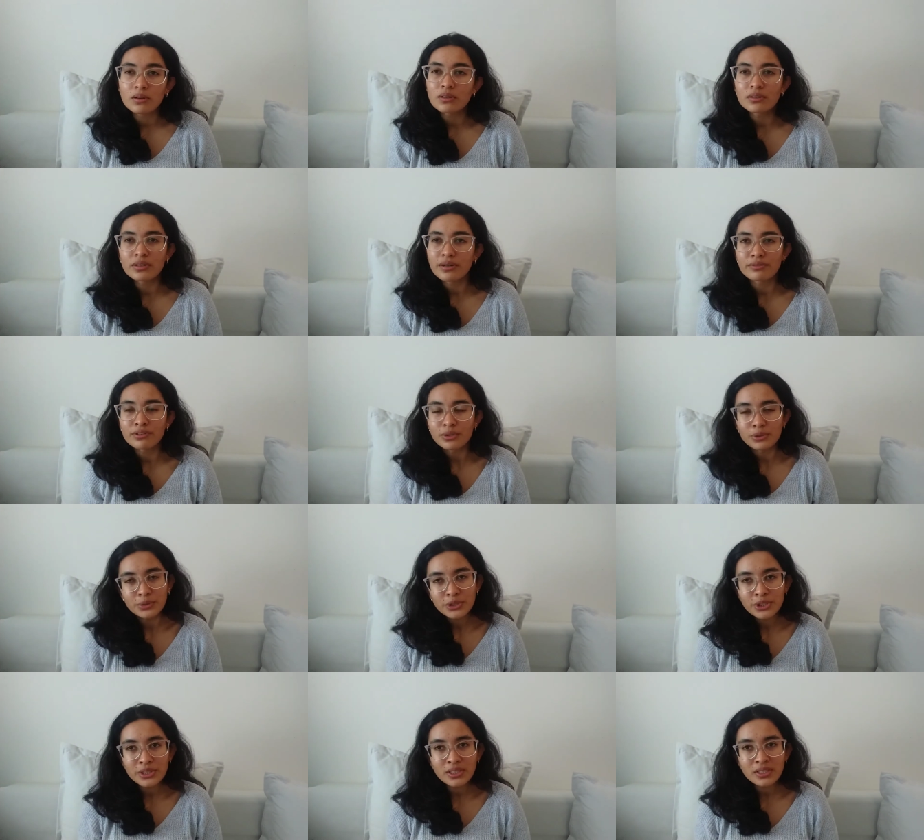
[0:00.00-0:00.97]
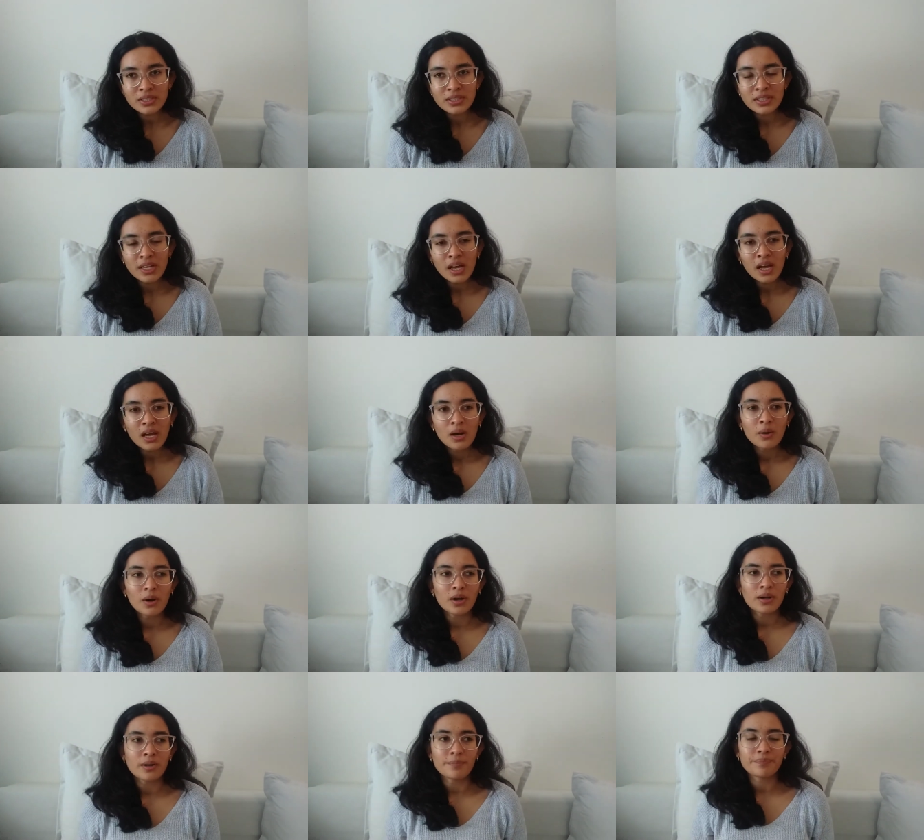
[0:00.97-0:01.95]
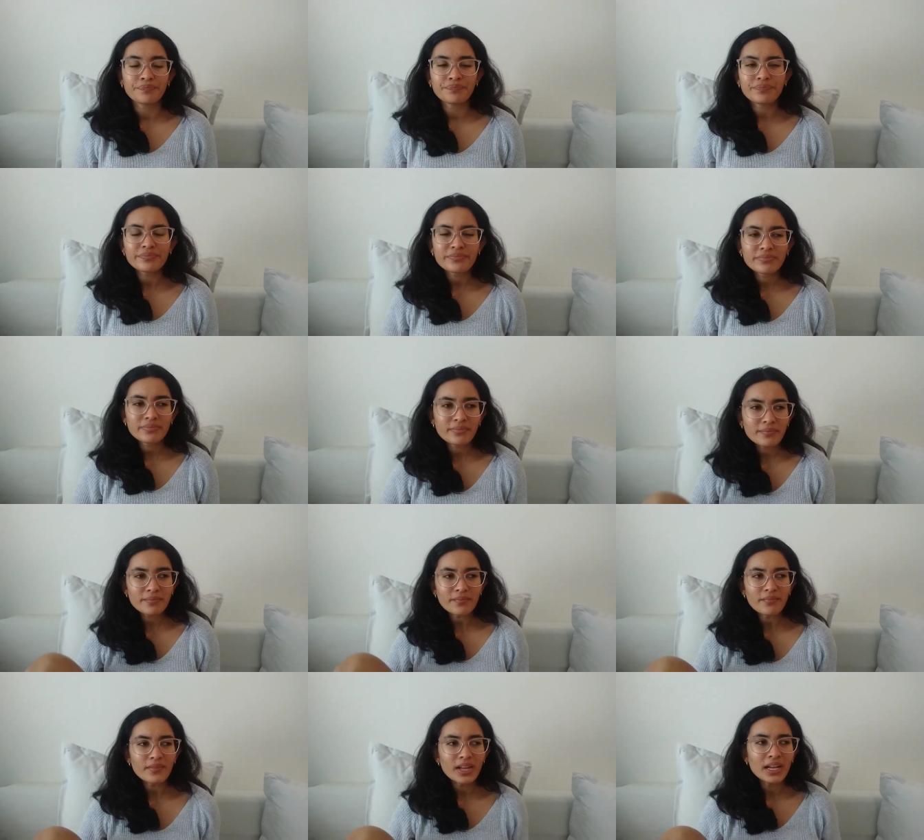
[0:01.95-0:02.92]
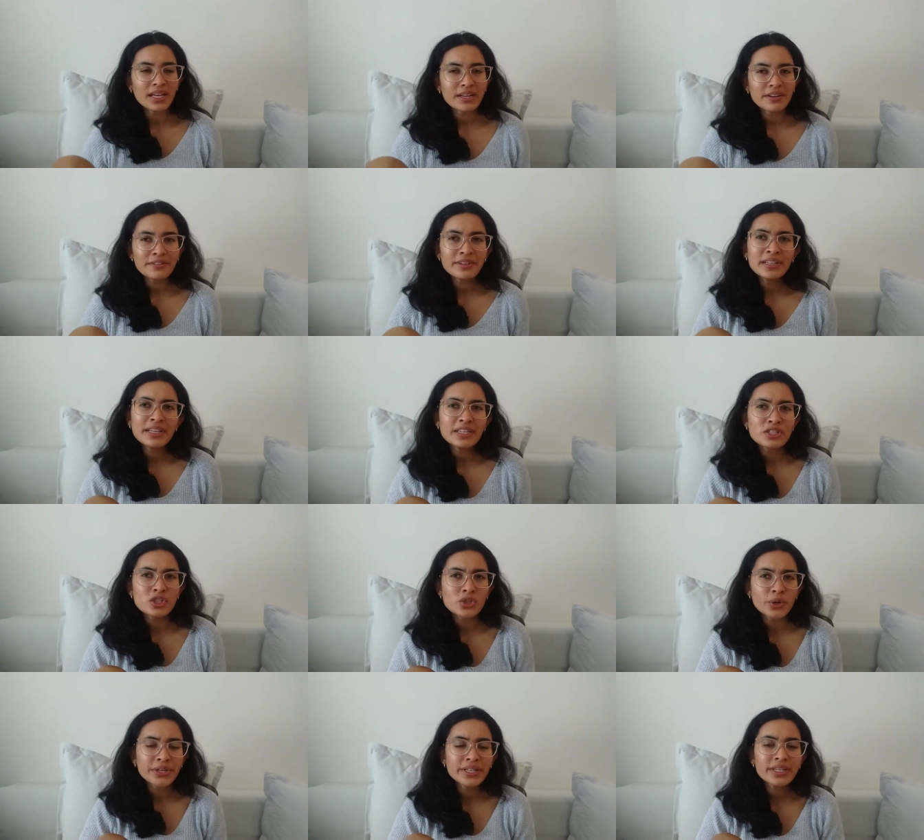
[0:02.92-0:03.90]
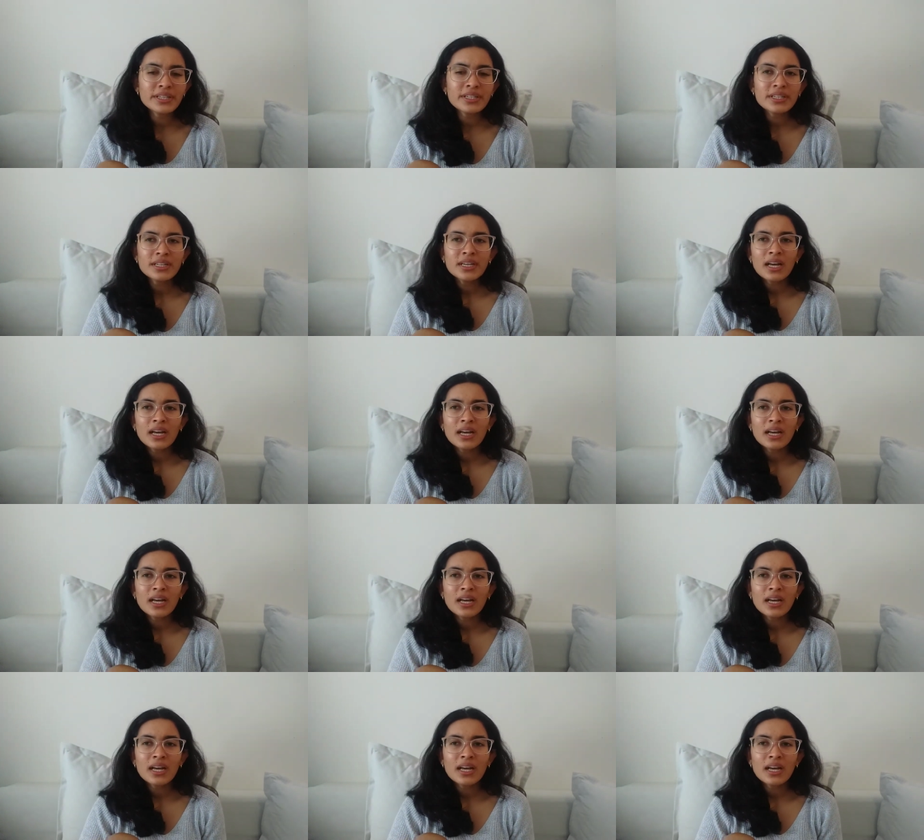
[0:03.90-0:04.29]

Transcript: revolution. And I really enjoyed it.